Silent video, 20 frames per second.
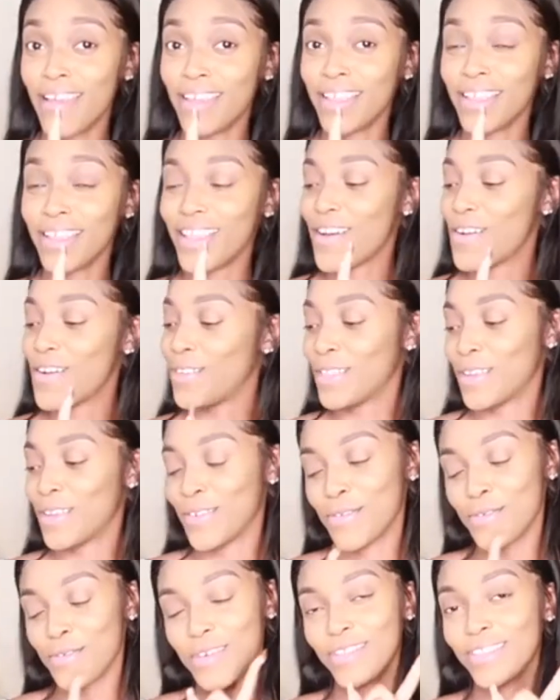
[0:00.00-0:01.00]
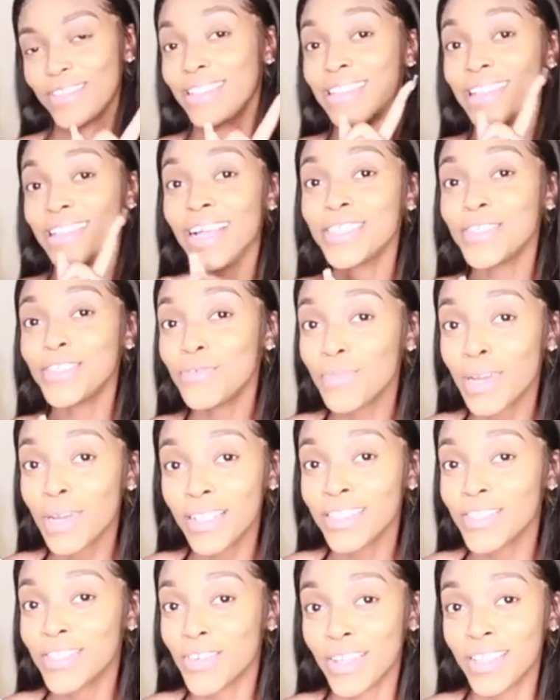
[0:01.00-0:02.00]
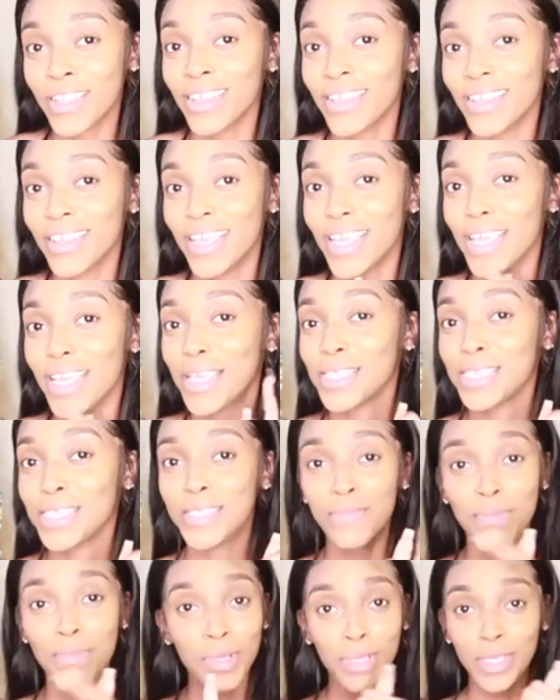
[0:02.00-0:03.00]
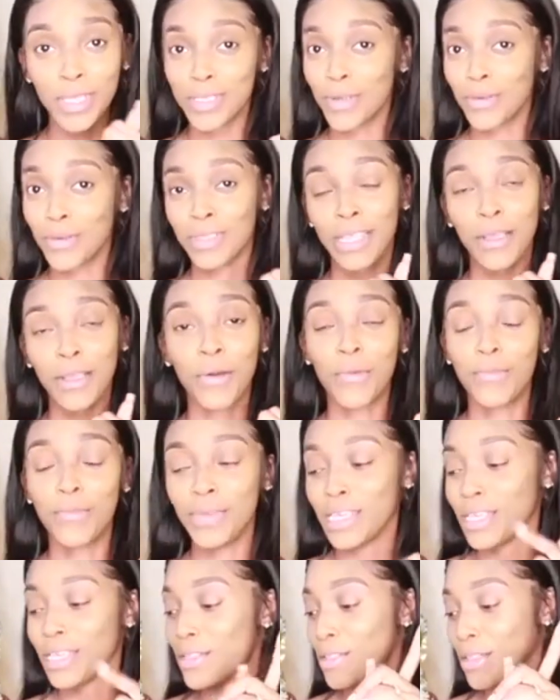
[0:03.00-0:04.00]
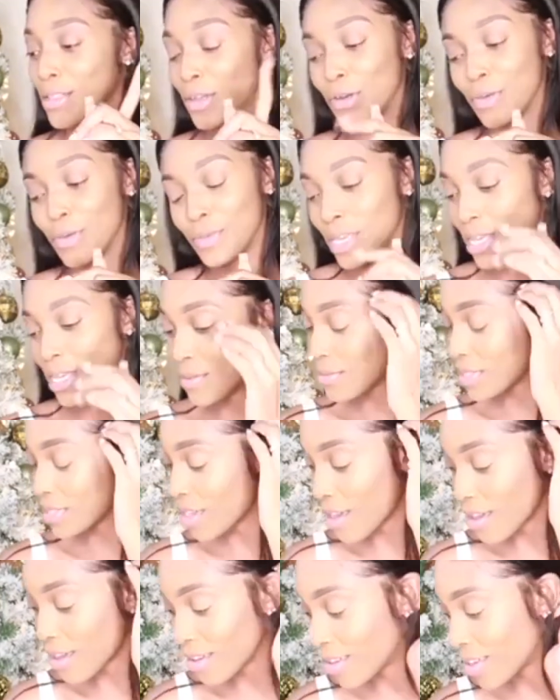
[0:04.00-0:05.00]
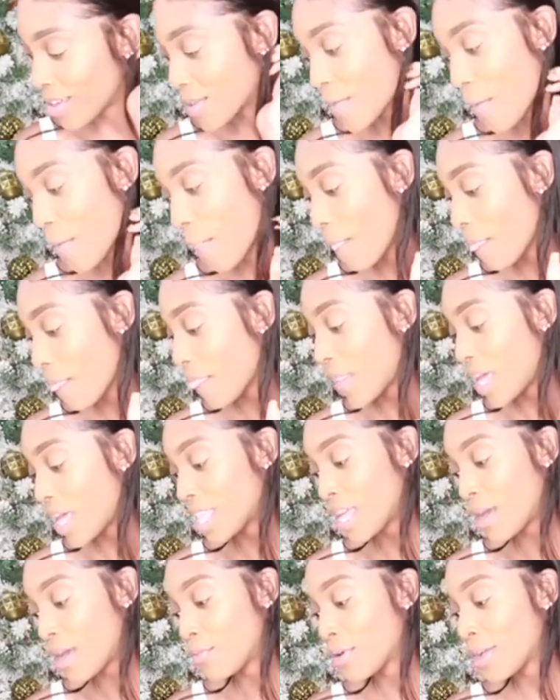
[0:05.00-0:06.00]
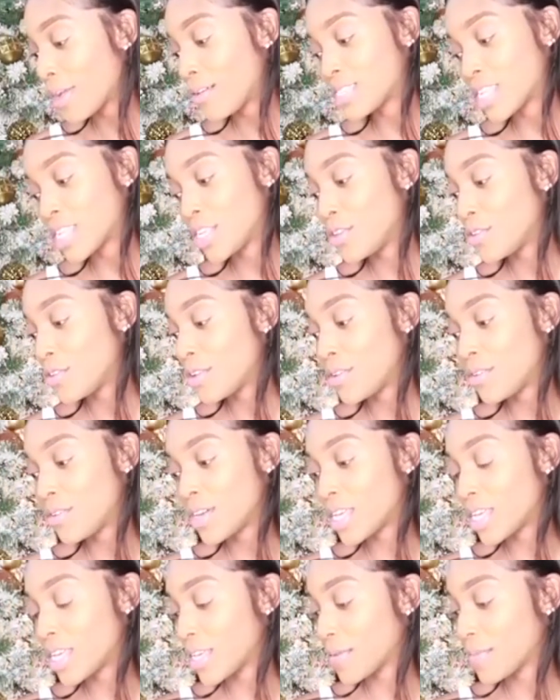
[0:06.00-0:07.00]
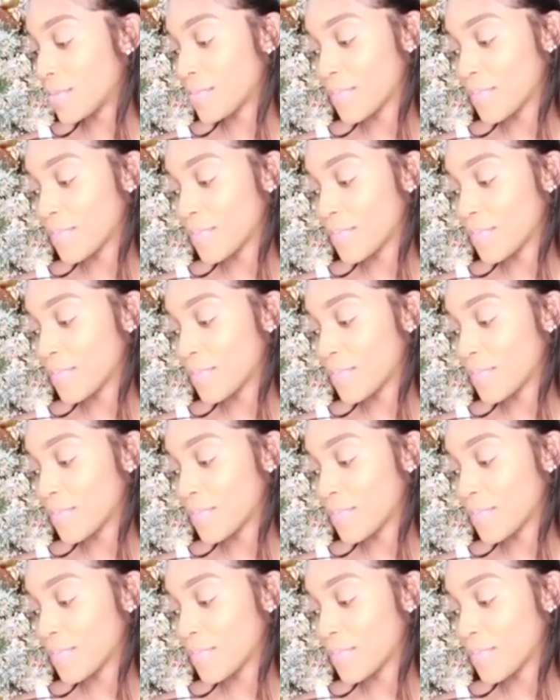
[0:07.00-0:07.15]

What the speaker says: Hold on, not you about to try to spin this whole thing on me. No, baby, At that point, I was like, you know what?